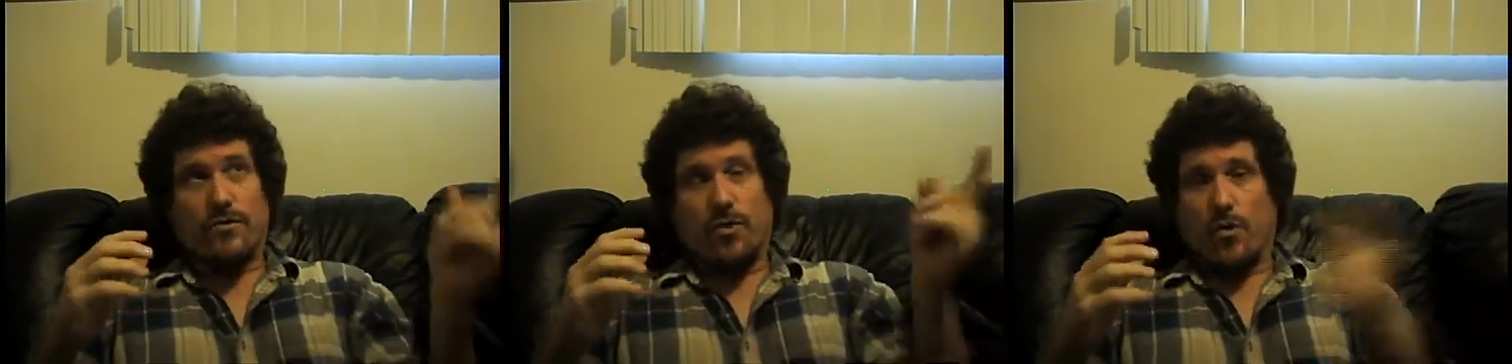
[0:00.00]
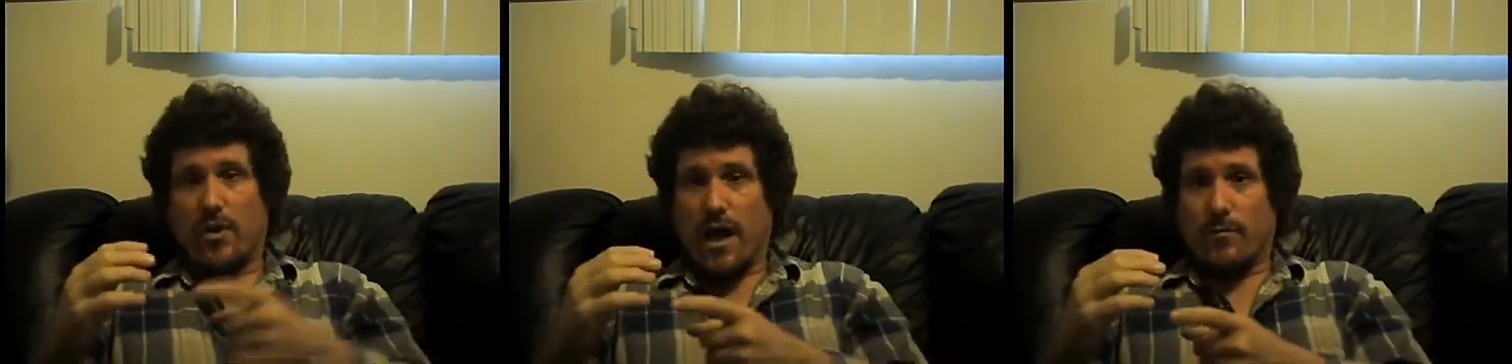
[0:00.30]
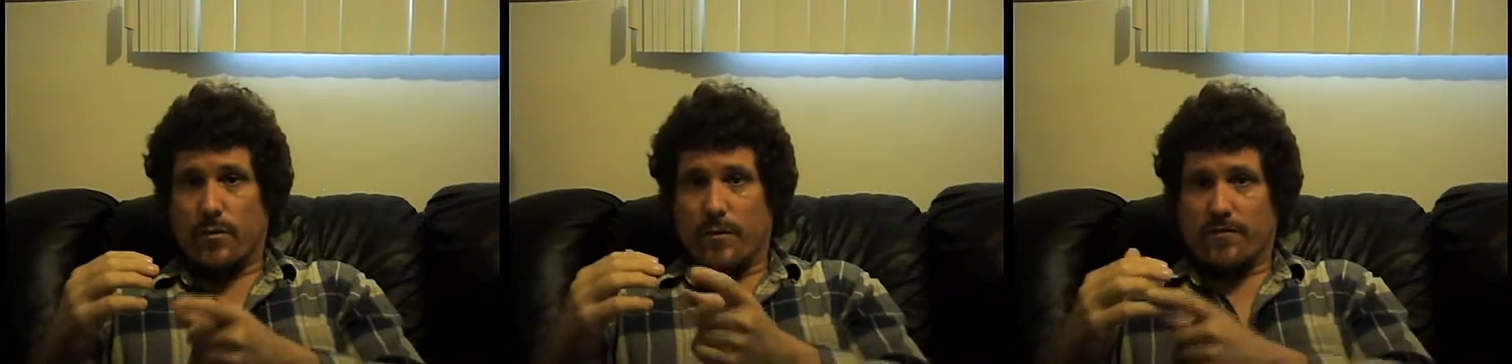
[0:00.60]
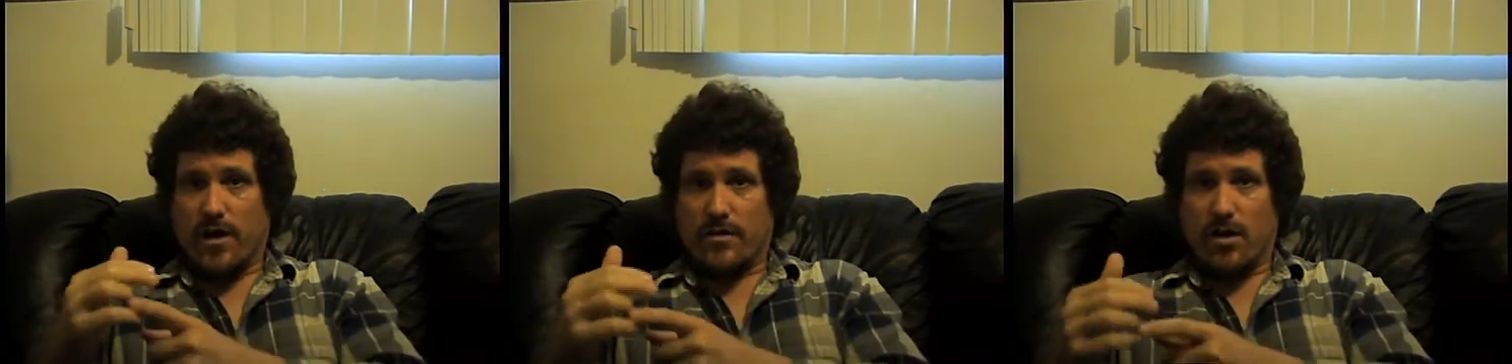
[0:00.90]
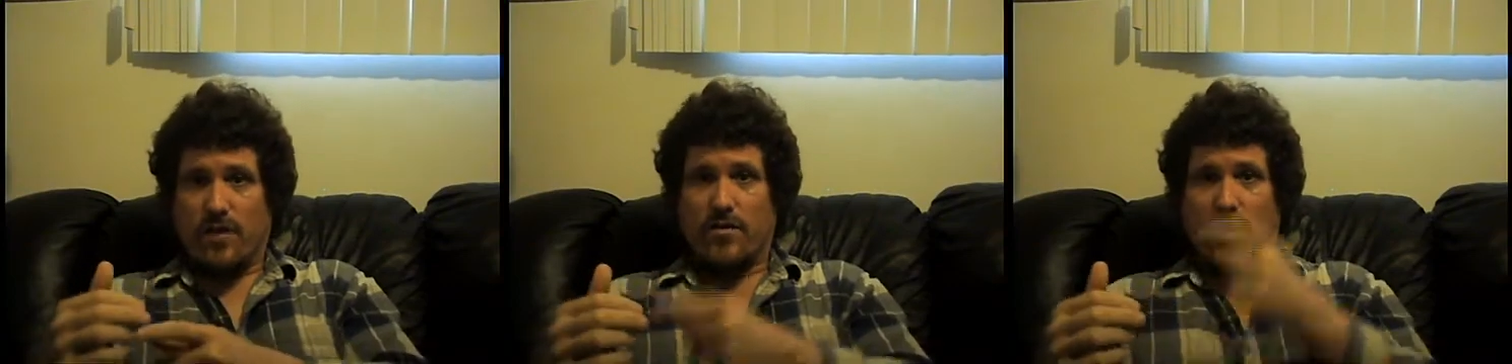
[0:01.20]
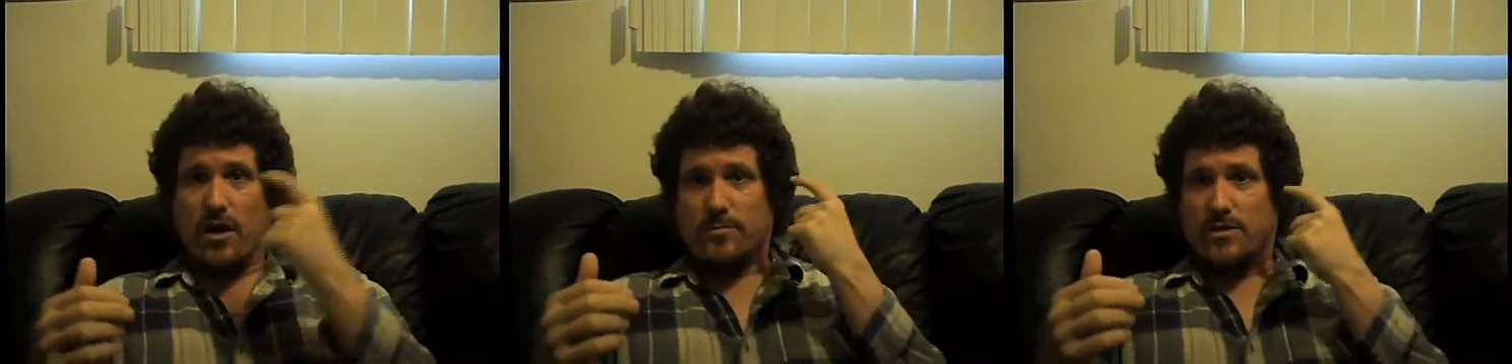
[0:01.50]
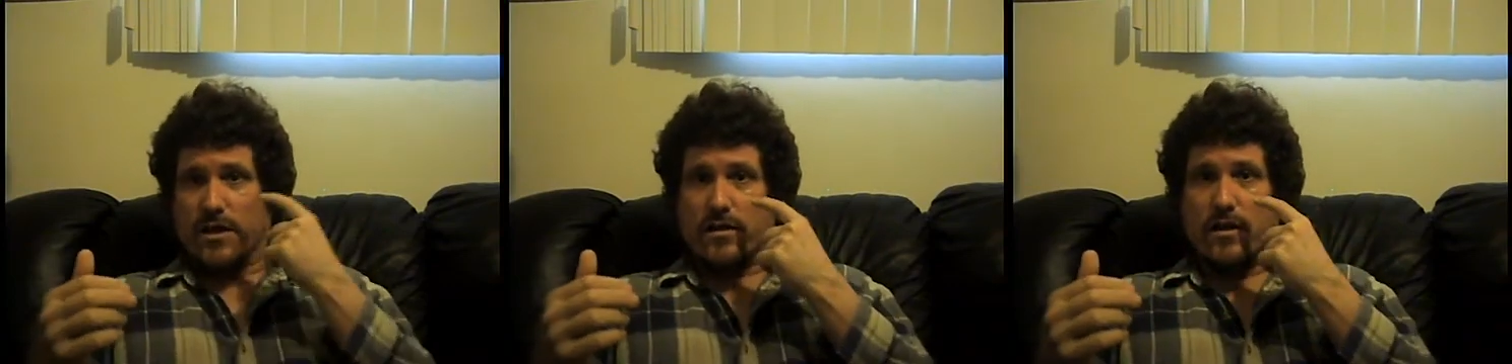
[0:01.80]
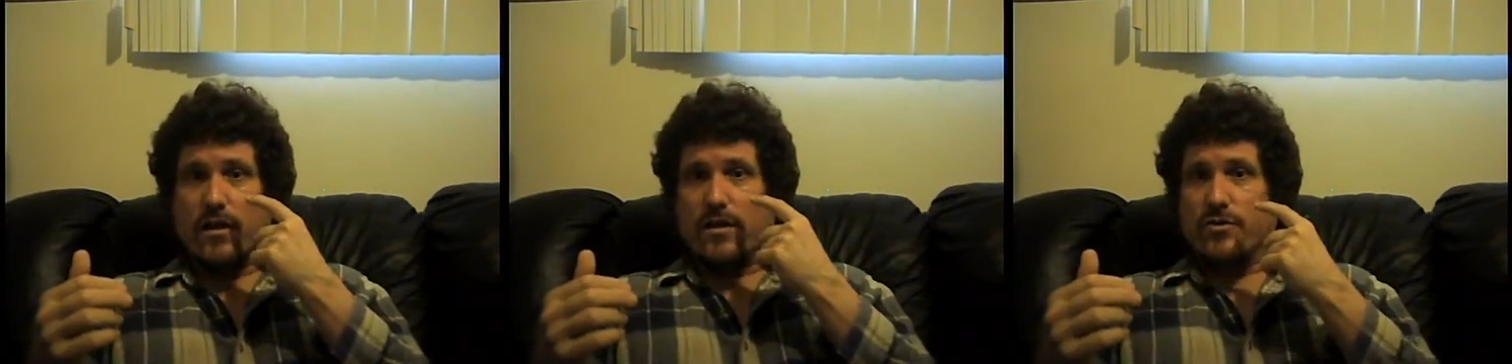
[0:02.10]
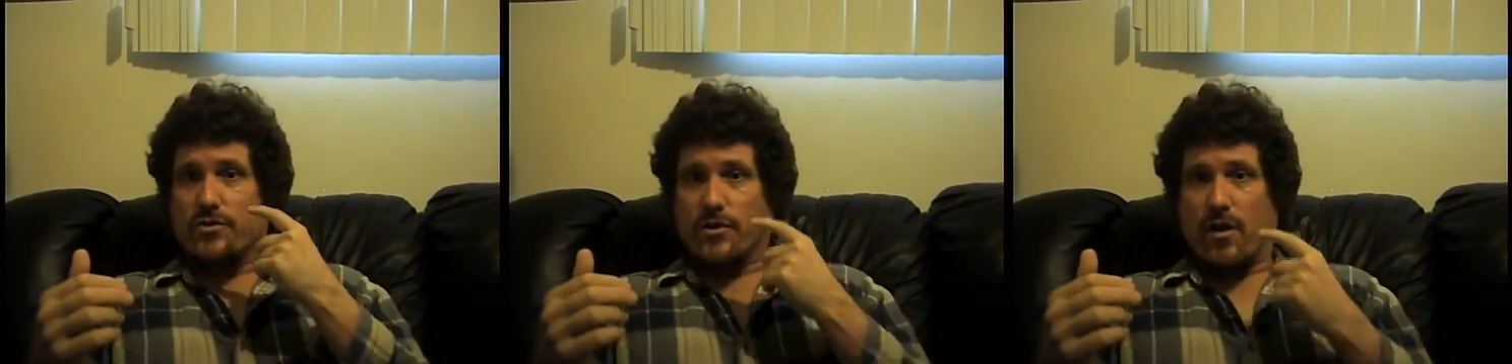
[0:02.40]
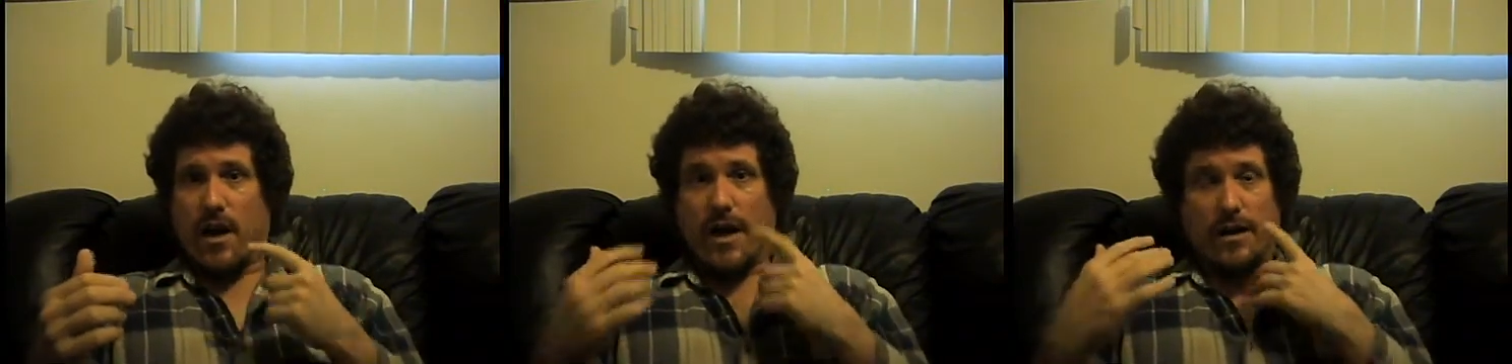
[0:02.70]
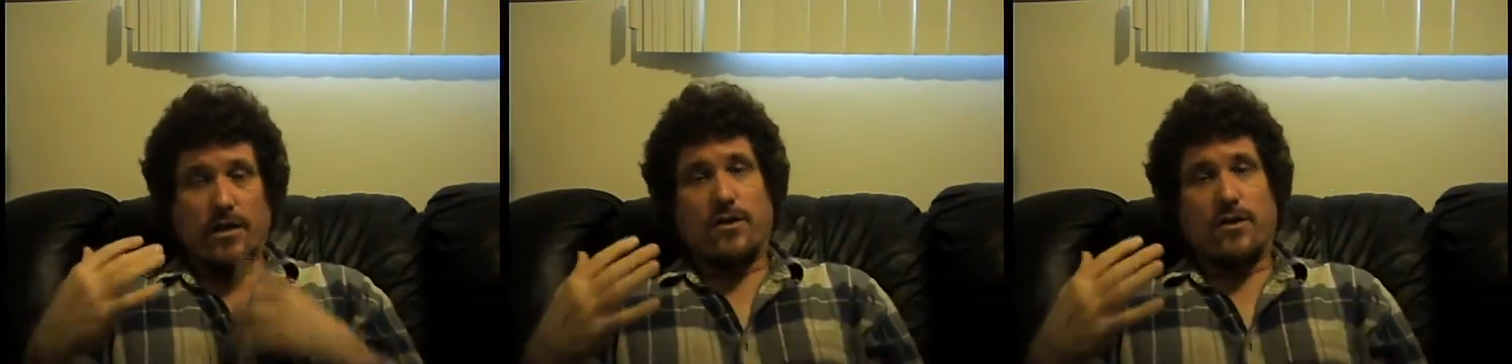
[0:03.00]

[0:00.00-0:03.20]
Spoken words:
No light would reflect off the object to your eye.